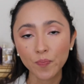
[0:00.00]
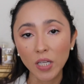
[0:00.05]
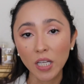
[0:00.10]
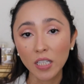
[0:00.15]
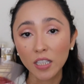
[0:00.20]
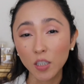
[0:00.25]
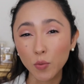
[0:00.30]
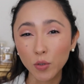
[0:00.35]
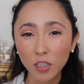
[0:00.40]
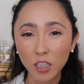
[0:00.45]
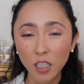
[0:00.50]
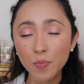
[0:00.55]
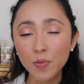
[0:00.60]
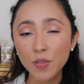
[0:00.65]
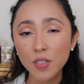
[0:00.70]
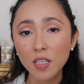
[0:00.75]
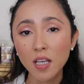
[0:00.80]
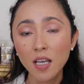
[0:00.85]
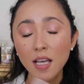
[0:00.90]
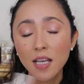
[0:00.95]
liquid
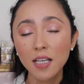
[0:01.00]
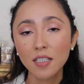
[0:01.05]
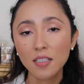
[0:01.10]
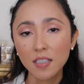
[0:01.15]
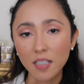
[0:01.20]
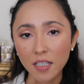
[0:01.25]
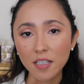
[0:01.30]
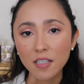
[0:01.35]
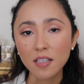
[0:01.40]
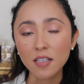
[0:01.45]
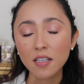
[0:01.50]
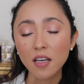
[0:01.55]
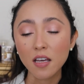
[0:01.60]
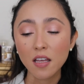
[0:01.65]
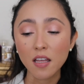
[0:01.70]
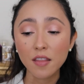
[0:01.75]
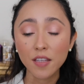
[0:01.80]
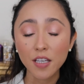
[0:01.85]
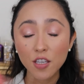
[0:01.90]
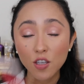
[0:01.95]
lips since
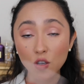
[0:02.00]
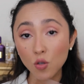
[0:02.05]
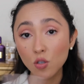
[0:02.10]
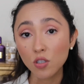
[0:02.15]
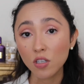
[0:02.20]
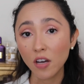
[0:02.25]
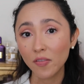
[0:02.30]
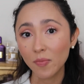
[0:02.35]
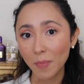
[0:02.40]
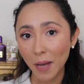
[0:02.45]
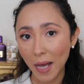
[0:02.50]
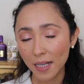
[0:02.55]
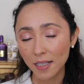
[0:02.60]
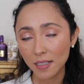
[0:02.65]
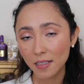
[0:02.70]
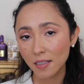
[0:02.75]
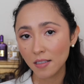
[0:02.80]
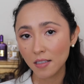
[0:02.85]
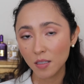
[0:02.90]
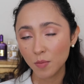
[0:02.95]
the use of
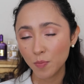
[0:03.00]
masks,